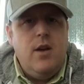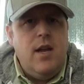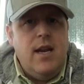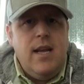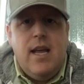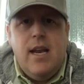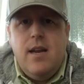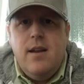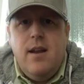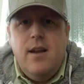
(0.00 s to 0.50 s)

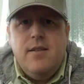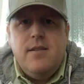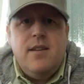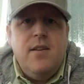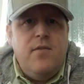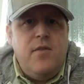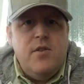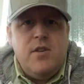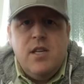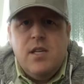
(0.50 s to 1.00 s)
going to get a
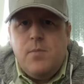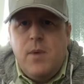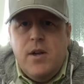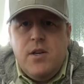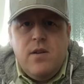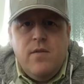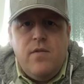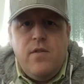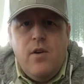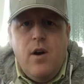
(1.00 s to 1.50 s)
stiffer
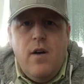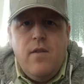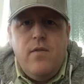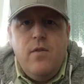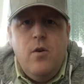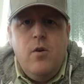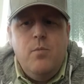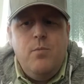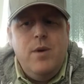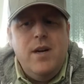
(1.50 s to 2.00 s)
suspension for
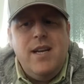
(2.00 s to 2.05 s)
off-road,